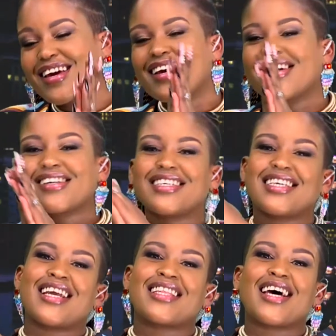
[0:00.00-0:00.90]
Yet
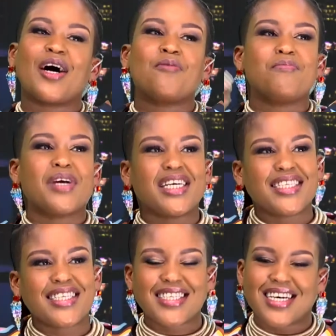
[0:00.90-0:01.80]
another
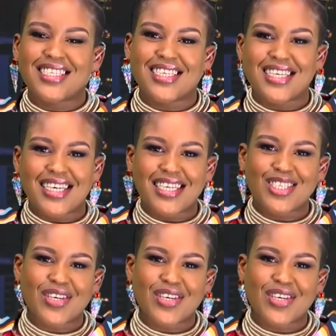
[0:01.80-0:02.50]
amazing Saturday night